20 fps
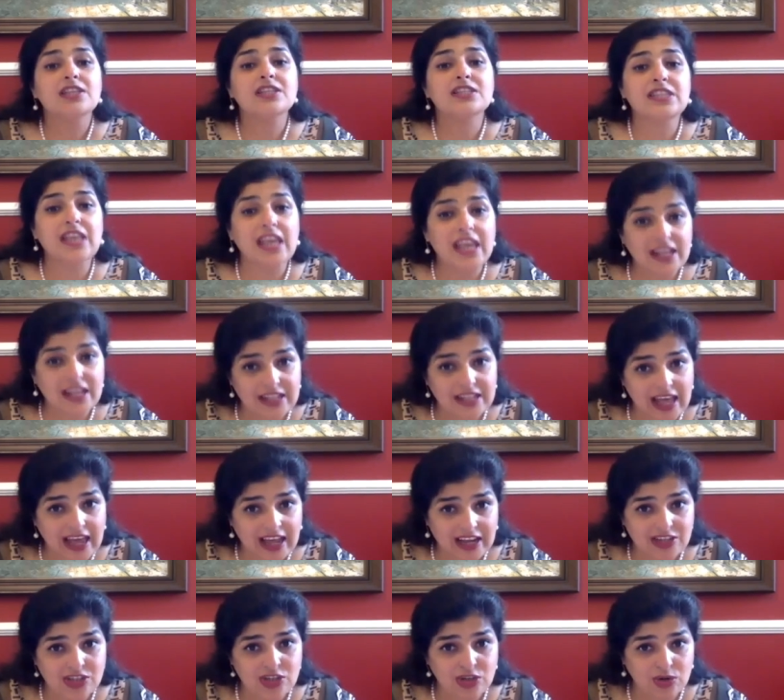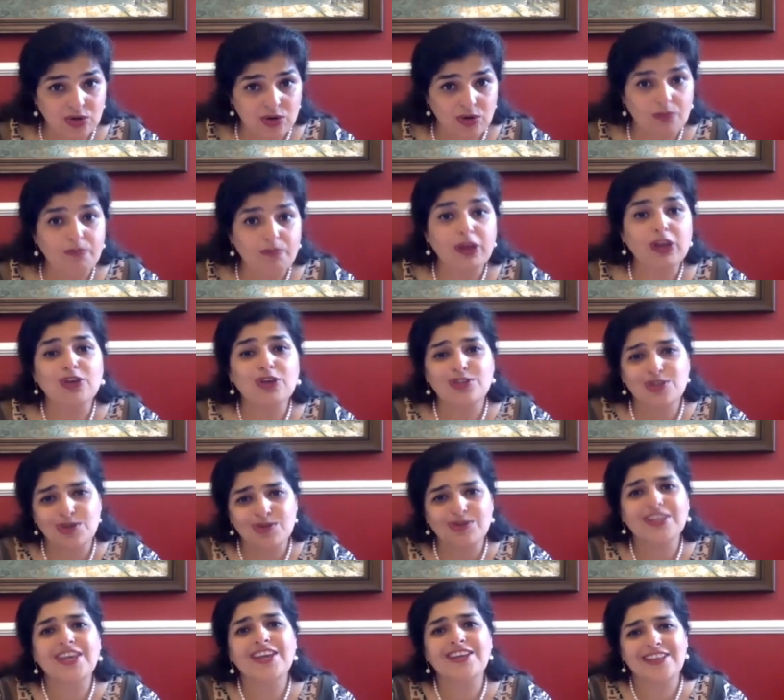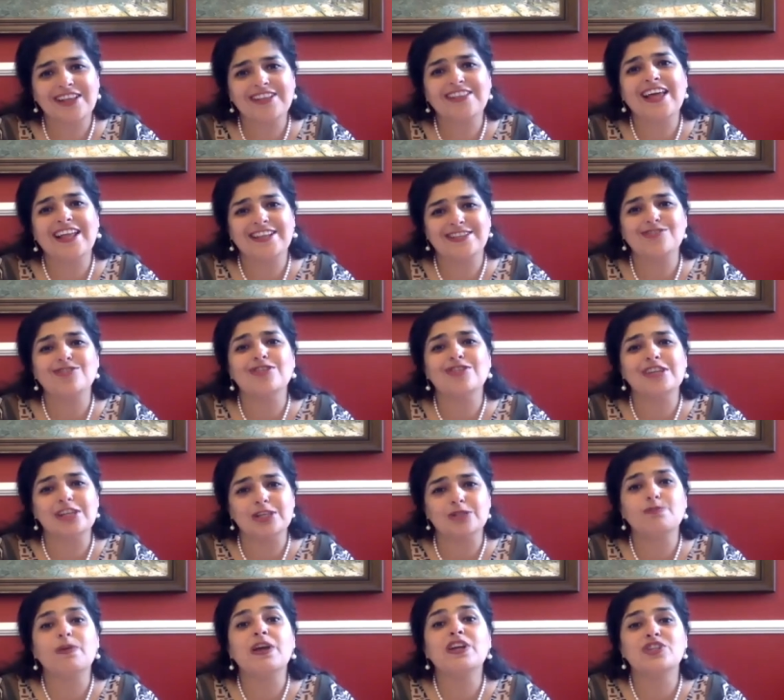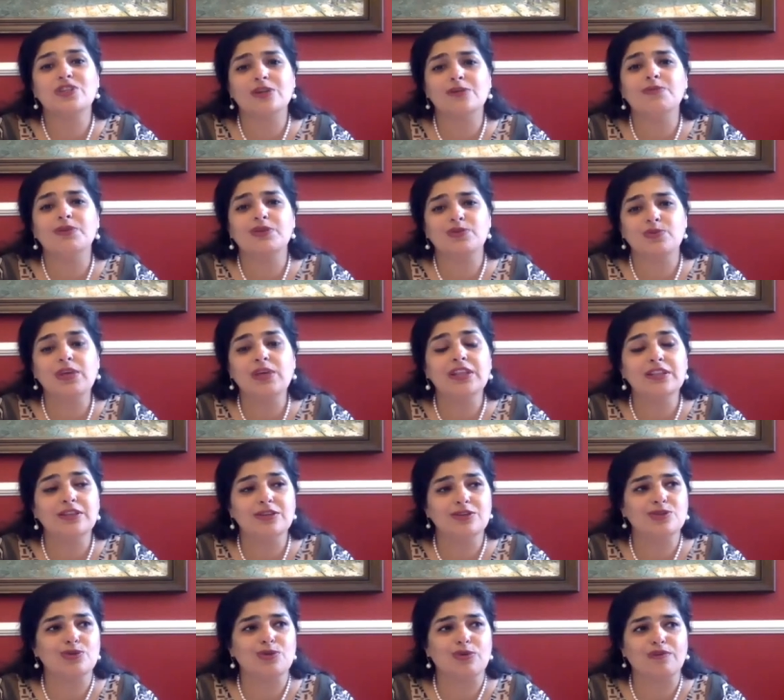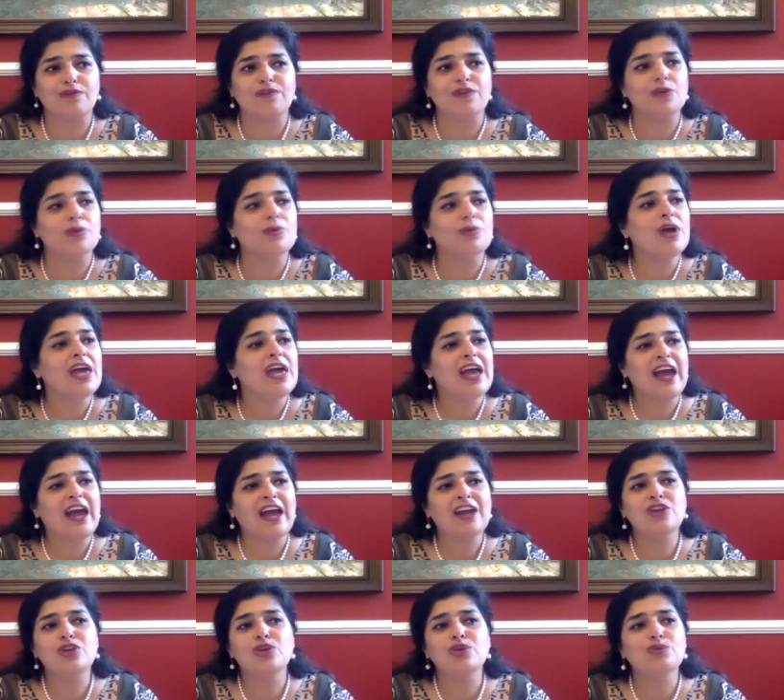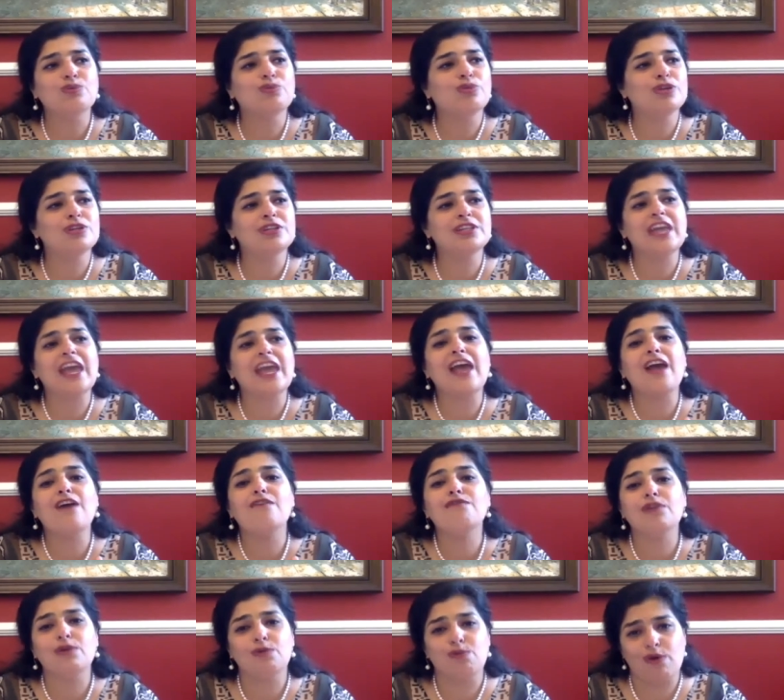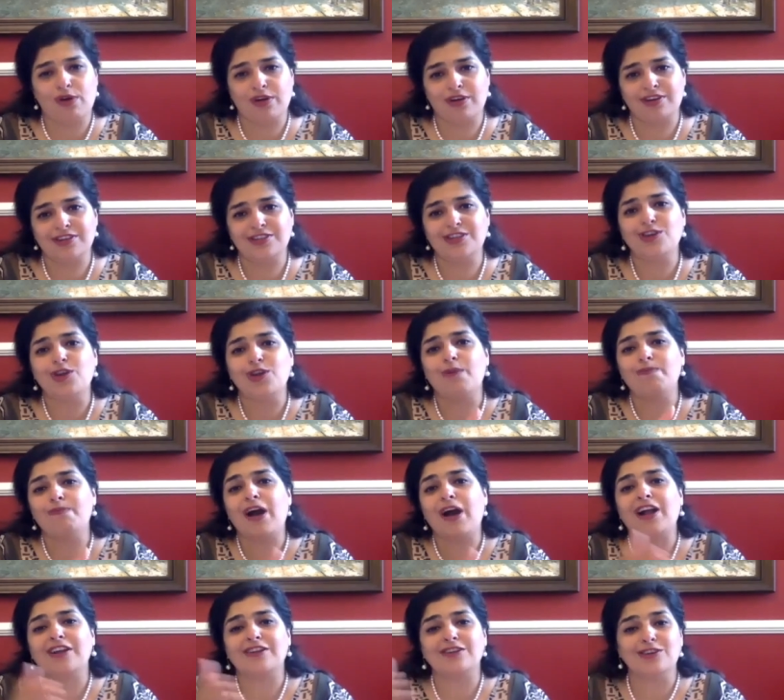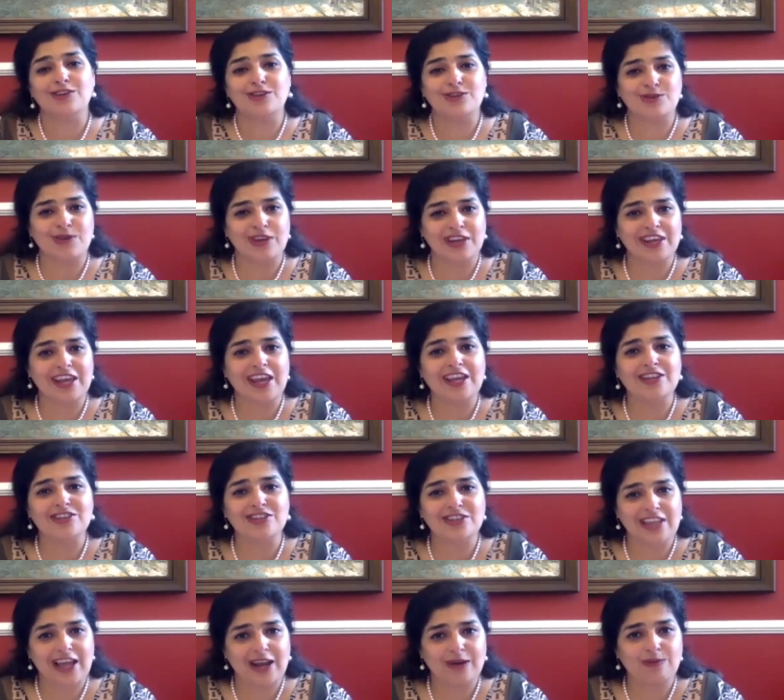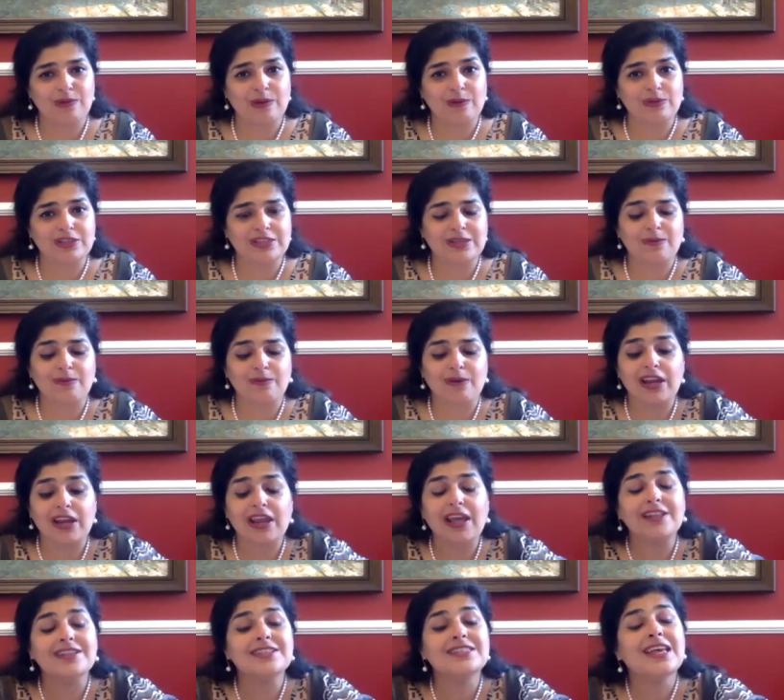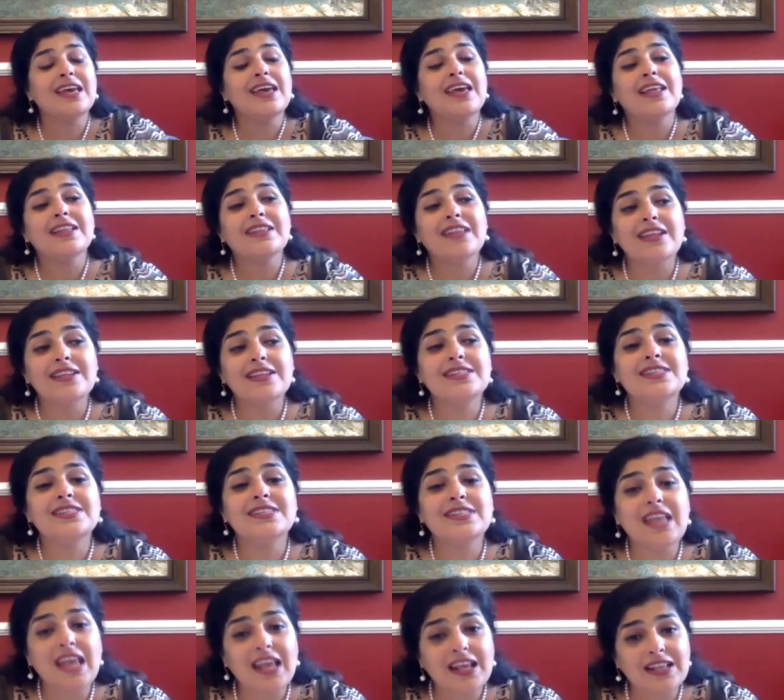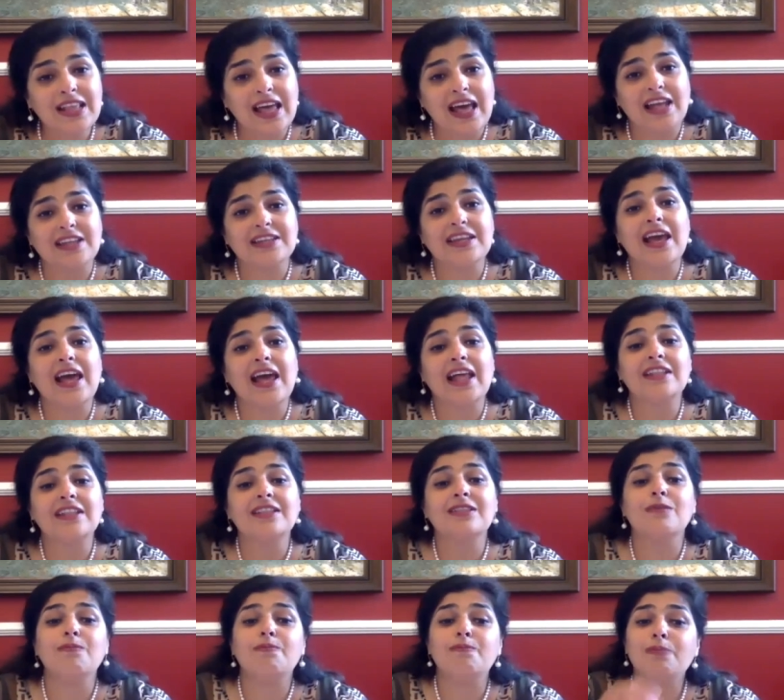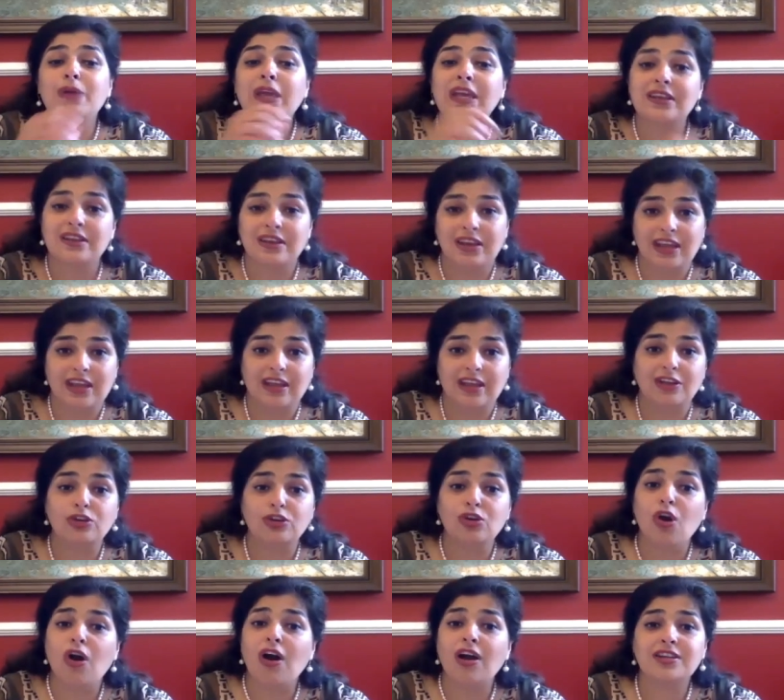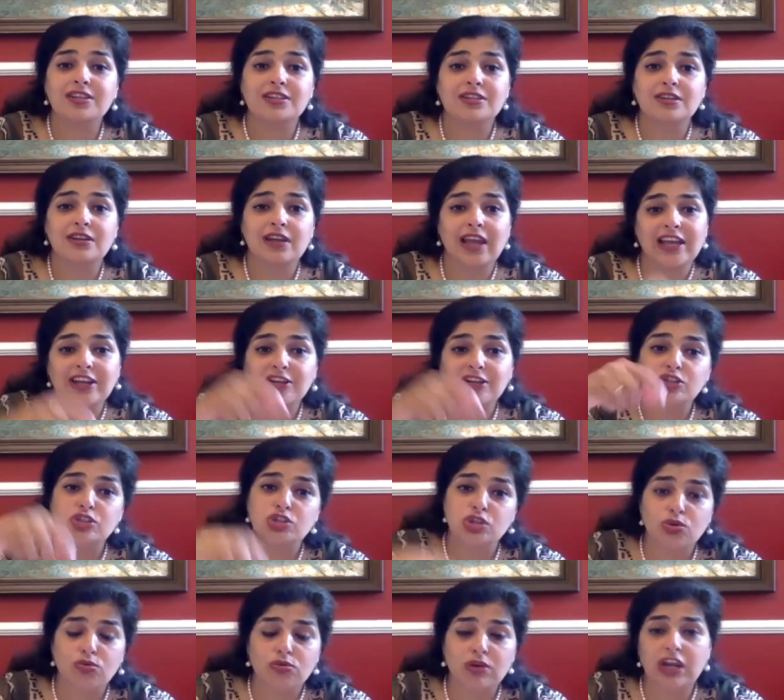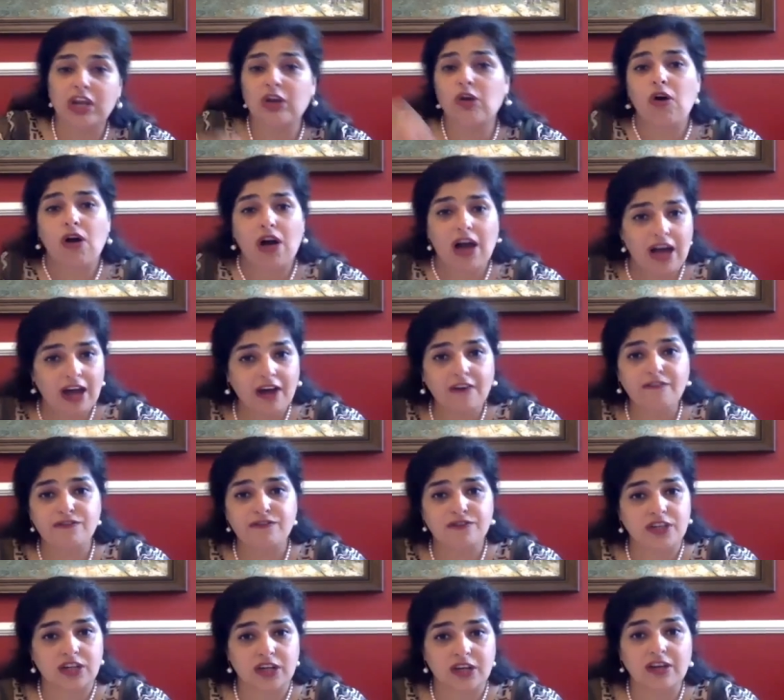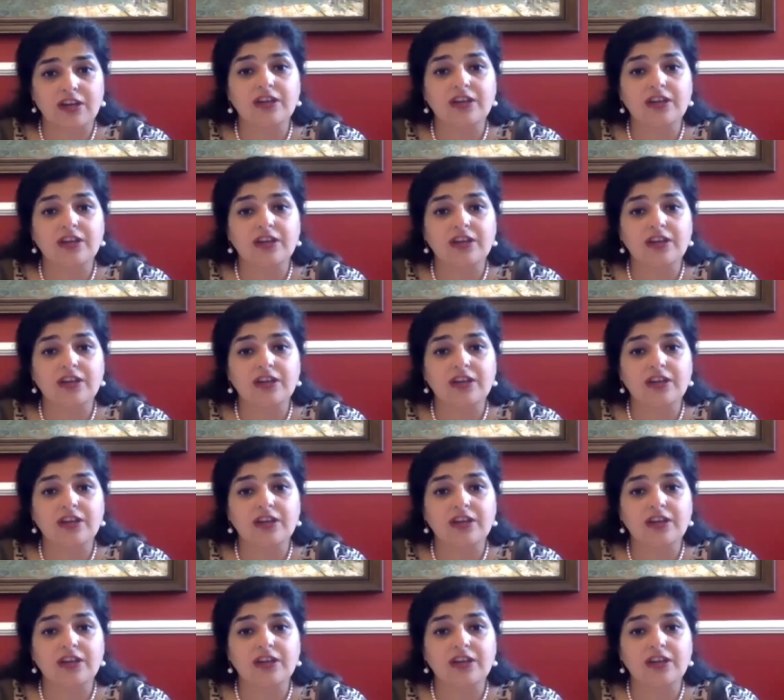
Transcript: say that, you know, because you think that that's really special between the two of you, and you wouldn't ever want your partner to engage in that way with someone else, then say that at the beginning, not like during or after.